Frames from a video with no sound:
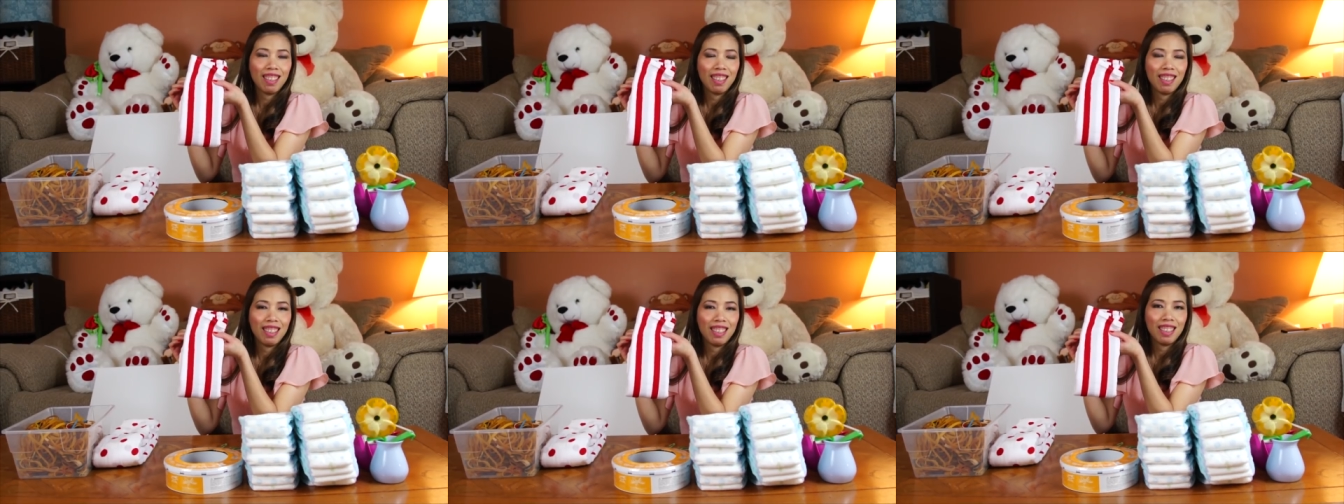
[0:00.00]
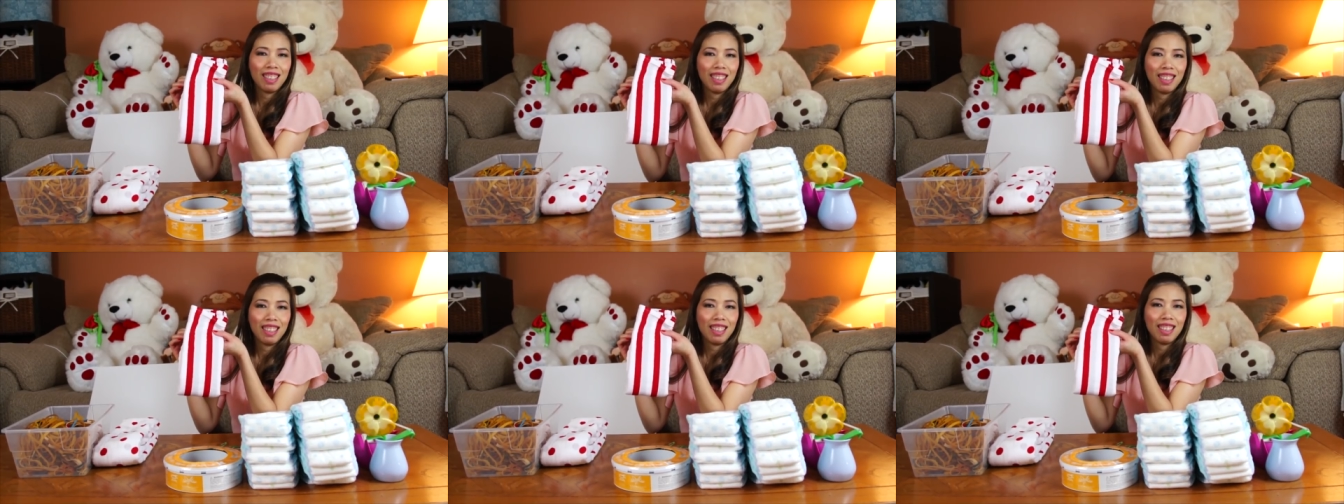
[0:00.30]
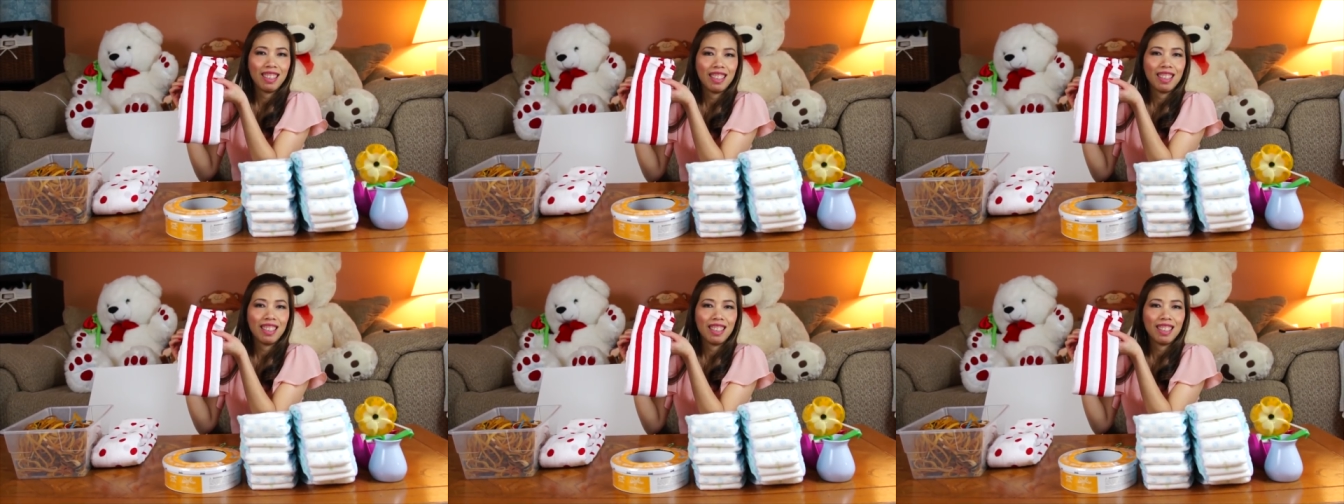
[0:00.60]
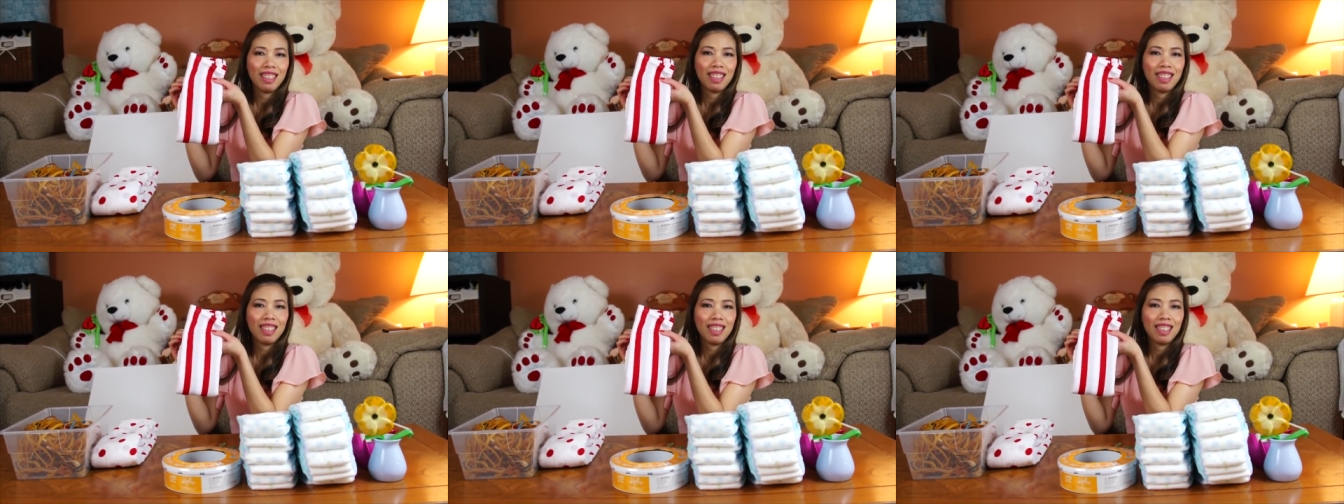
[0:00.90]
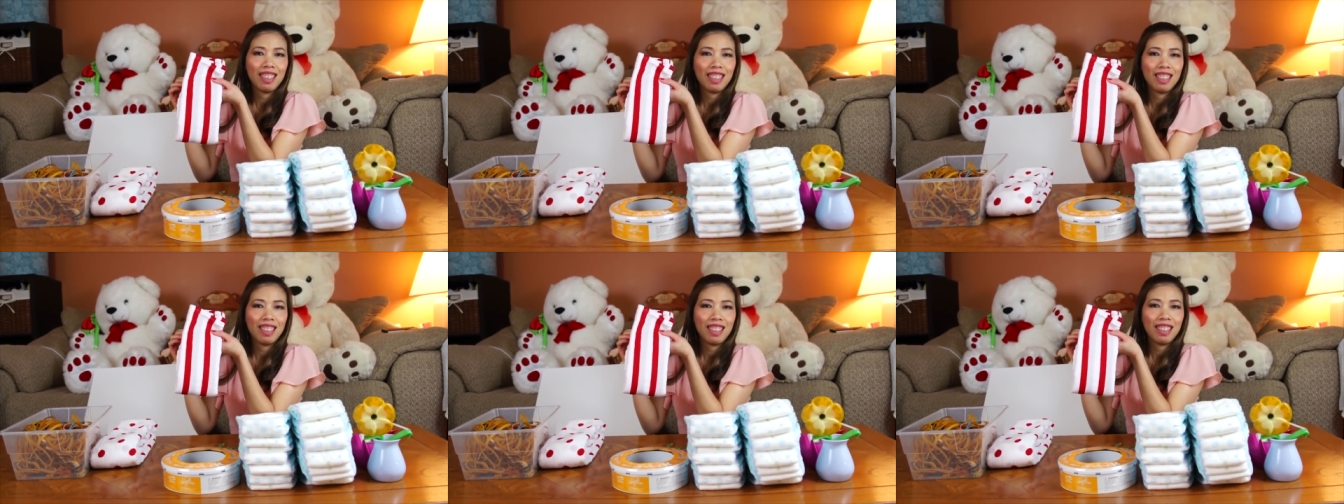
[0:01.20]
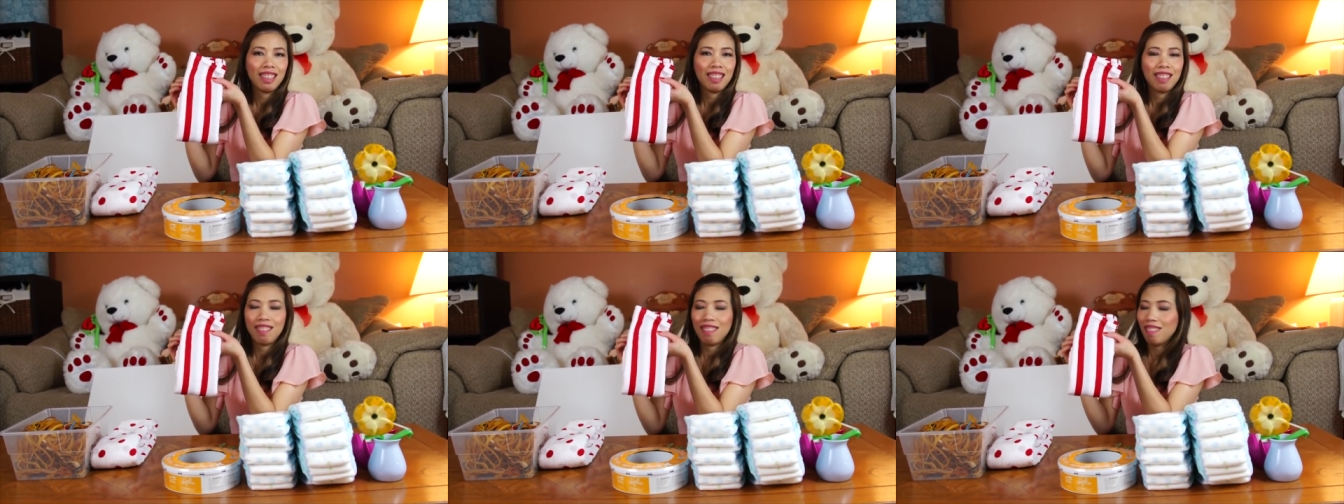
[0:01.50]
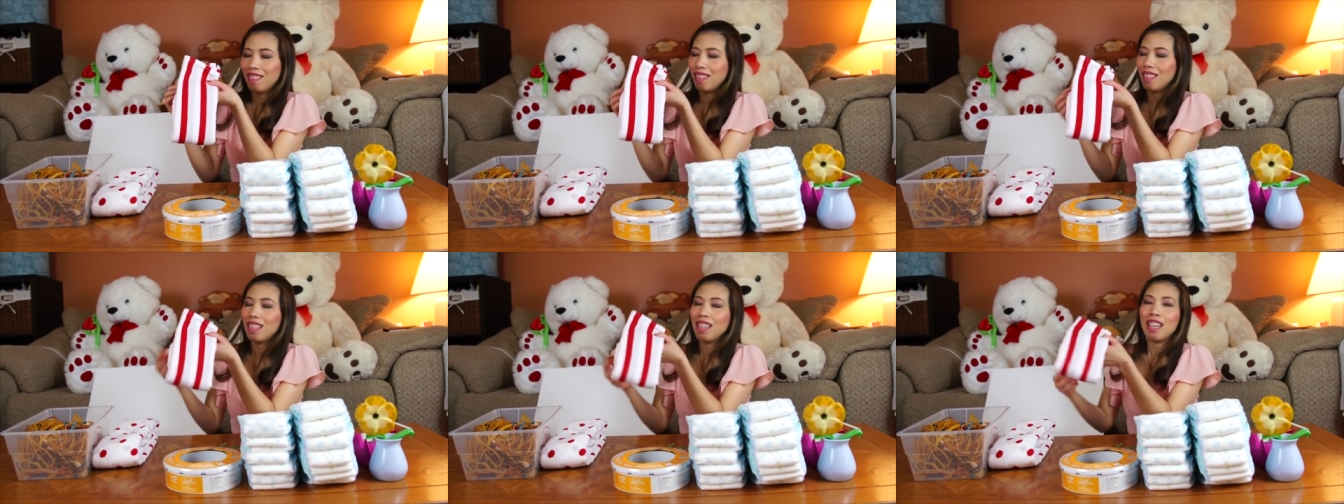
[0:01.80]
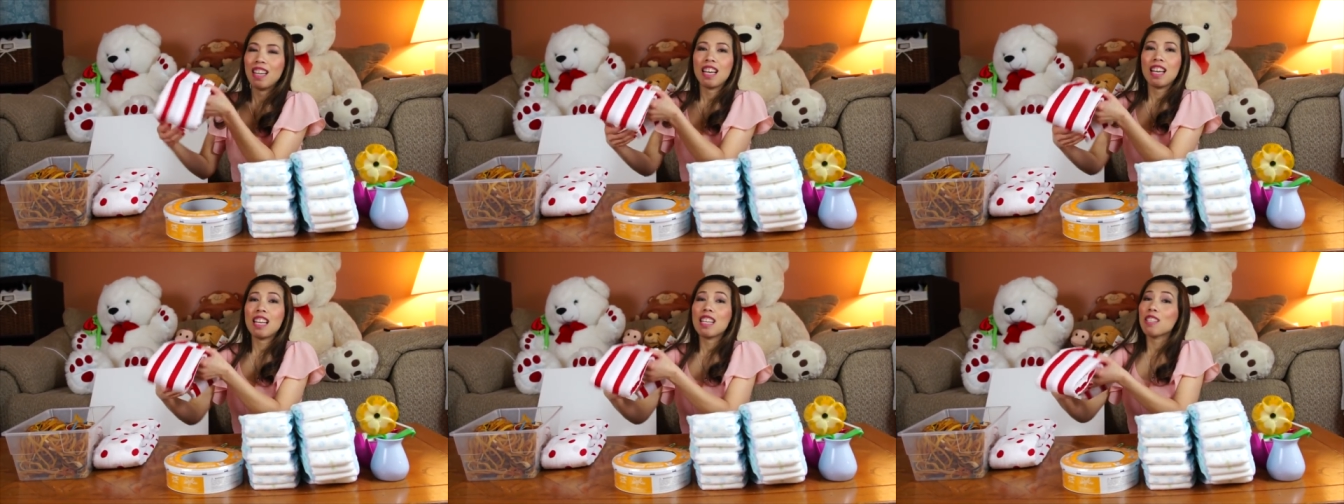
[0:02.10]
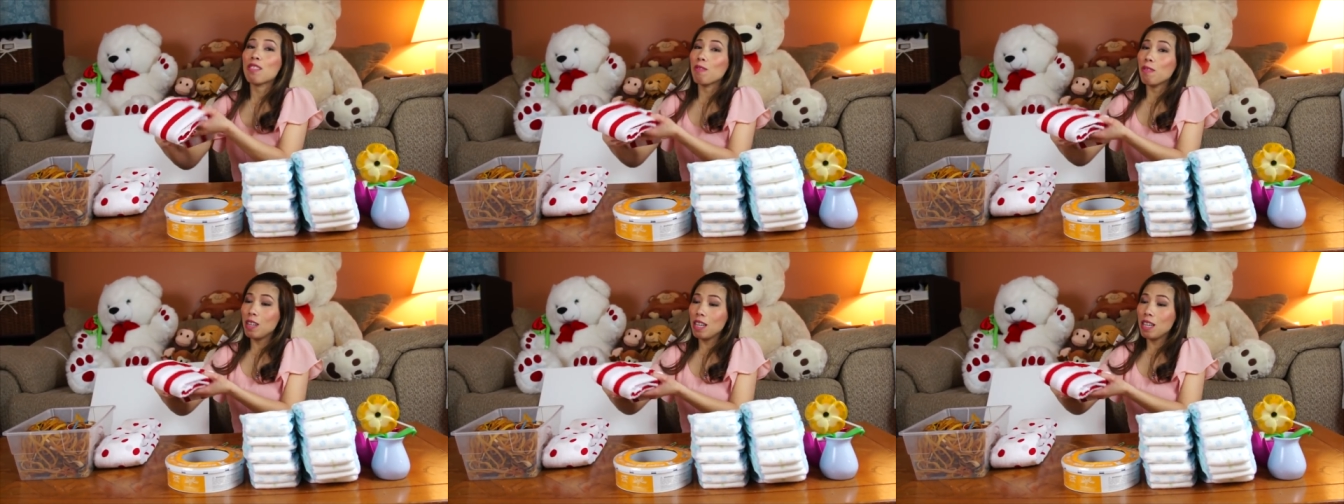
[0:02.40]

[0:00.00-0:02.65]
inches by 47 inches it's